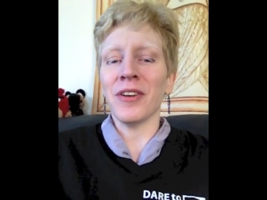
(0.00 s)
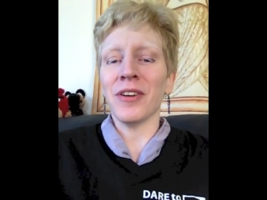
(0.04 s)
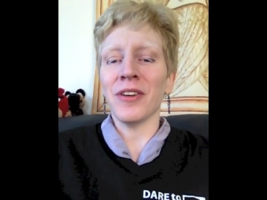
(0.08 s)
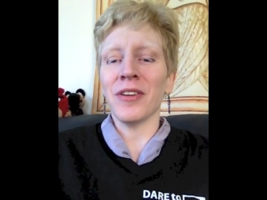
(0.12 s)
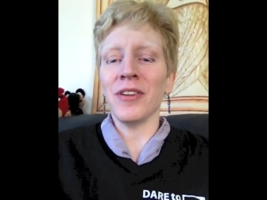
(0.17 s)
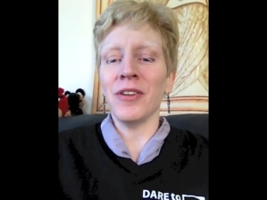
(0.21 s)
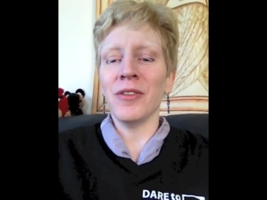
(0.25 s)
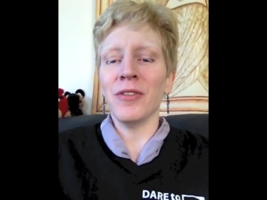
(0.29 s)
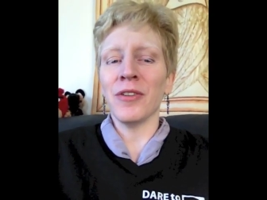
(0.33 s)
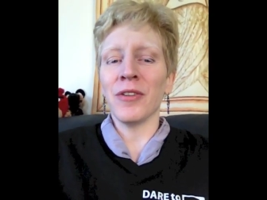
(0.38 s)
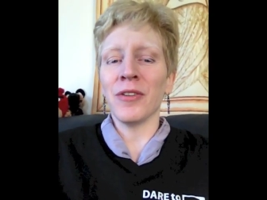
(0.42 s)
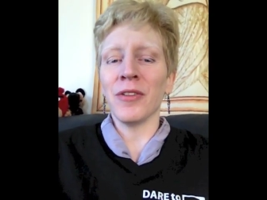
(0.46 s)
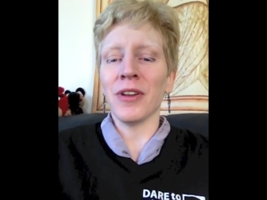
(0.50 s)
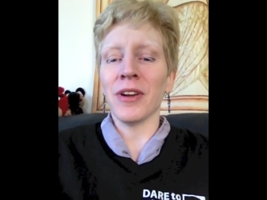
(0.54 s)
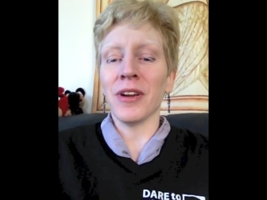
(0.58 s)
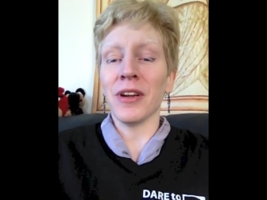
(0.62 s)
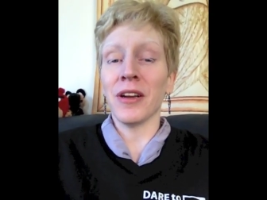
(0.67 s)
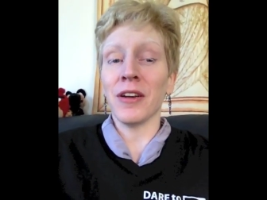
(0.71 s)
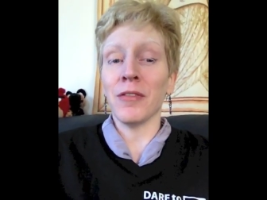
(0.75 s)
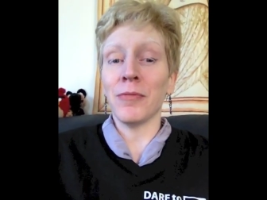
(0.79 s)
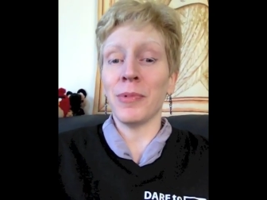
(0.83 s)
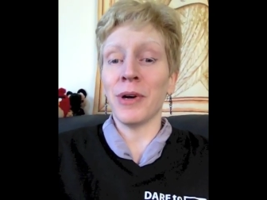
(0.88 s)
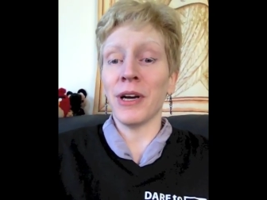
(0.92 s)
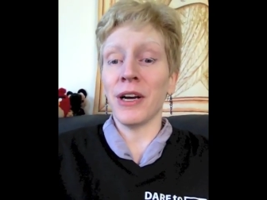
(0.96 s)
Uh, you know that I
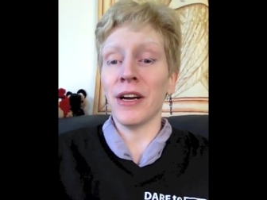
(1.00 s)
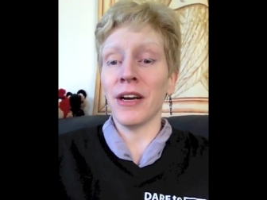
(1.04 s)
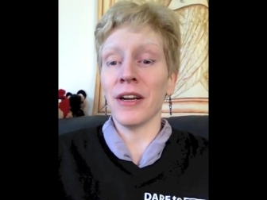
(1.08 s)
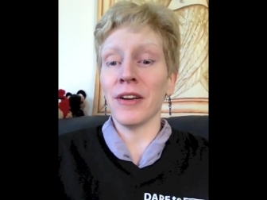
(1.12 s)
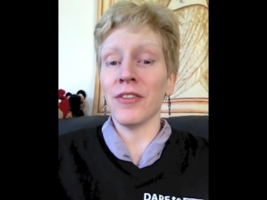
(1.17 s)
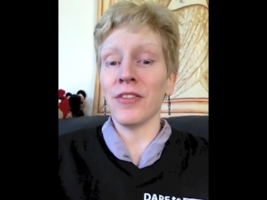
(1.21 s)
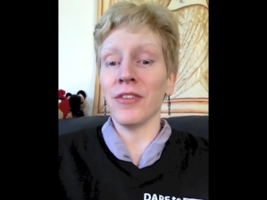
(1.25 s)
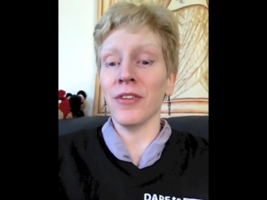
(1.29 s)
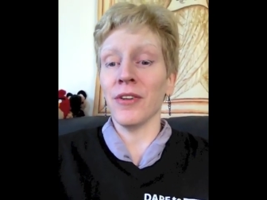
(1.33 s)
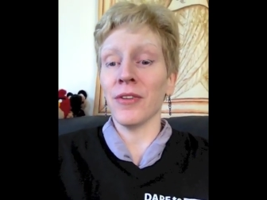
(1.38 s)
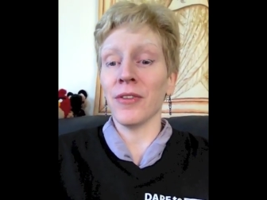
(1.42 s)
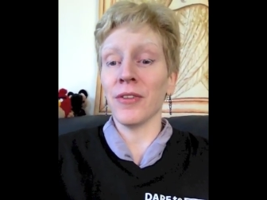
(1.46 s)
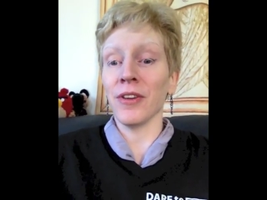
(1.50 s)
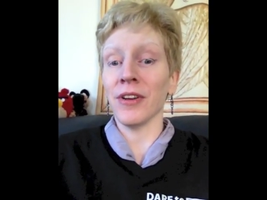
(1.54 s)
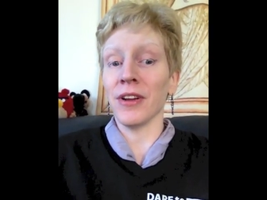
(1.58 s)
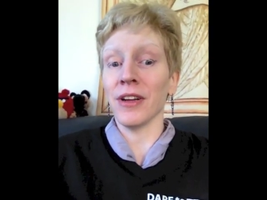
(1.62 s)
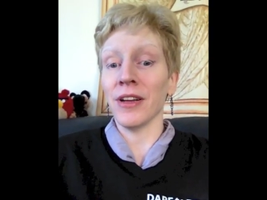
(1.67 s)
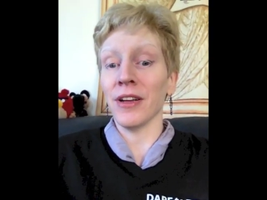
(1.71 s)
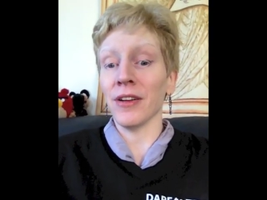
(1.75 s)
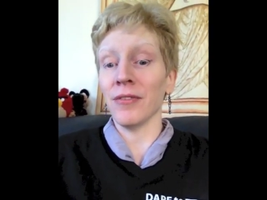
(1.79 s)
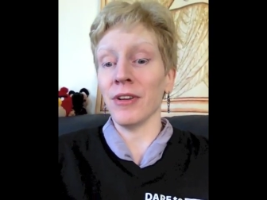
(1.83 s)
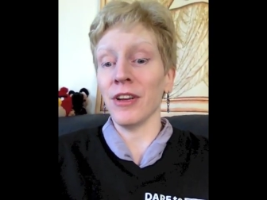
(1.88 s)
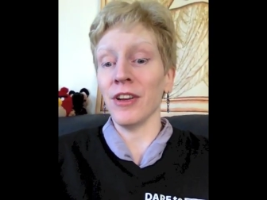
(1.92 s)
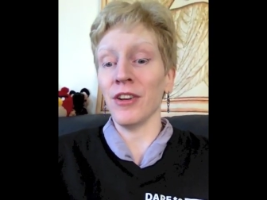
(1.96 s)
have POTS, you know that I
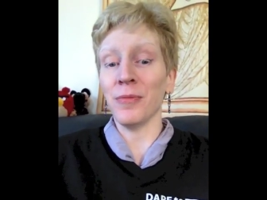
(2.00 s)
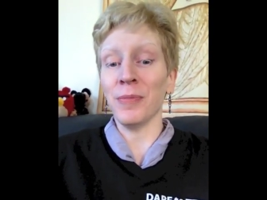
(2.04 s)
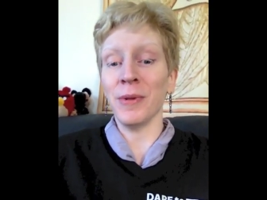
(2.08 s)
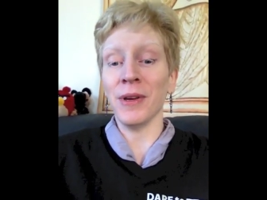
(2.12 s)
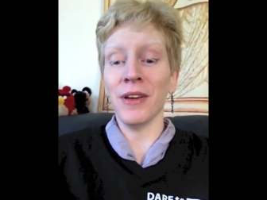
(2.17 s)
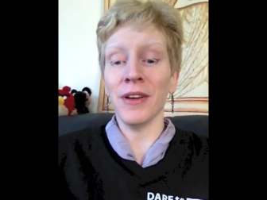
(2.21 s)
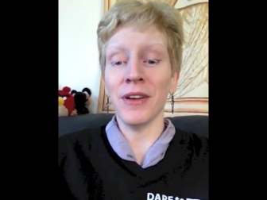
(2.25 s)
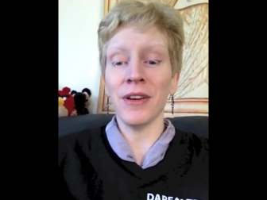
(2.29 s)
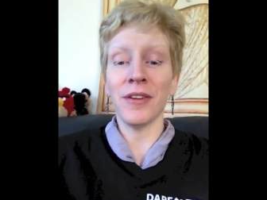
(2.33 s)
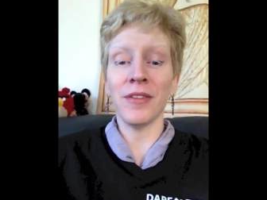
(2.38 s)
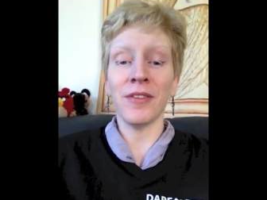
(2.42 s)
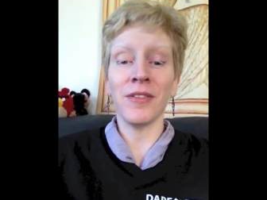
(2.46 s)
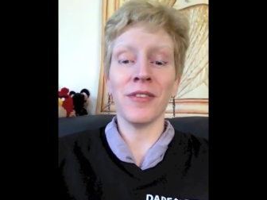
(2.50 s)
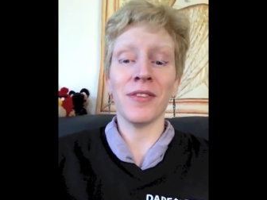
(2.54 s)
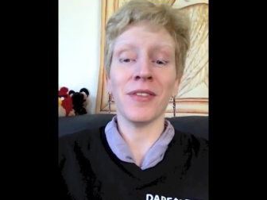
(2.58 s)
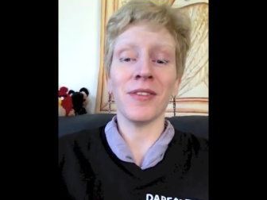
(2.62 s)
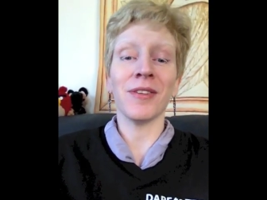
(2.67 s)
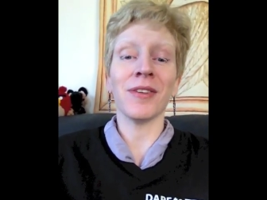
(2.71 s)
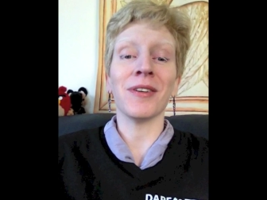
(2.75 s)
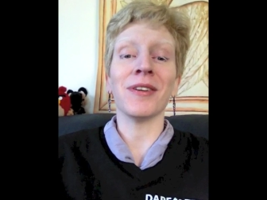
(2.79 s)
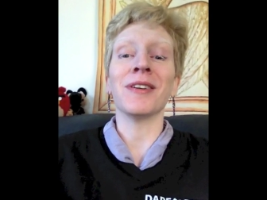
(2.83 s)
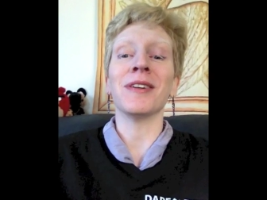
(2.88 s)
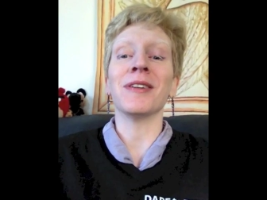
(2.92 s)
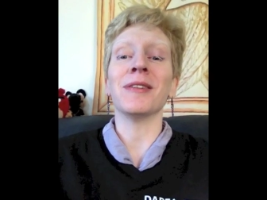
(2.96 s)
have
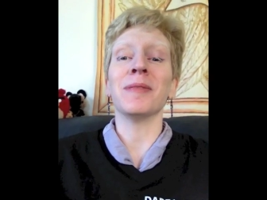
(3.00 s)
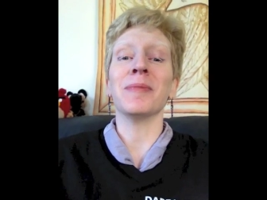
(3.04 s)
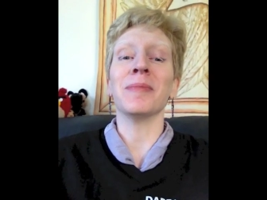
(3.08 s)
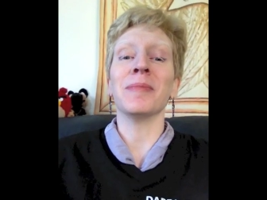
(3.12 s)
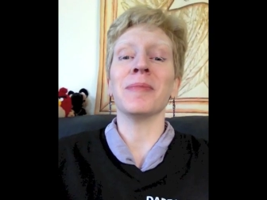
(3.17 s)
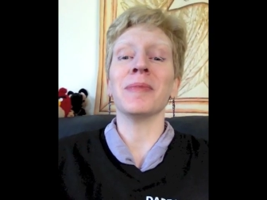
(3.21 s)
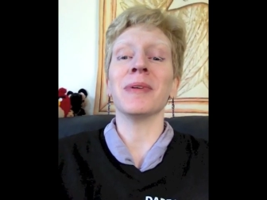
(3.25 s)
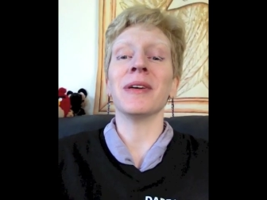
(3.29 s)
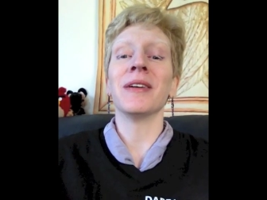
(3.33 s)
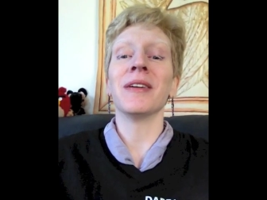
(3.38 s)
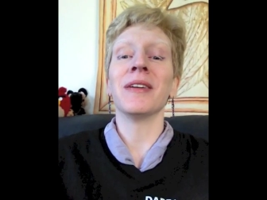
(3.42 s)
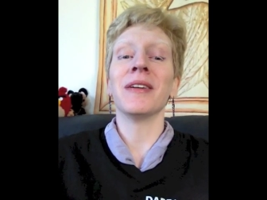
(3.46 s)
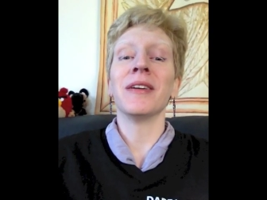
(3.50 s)
HPS, um,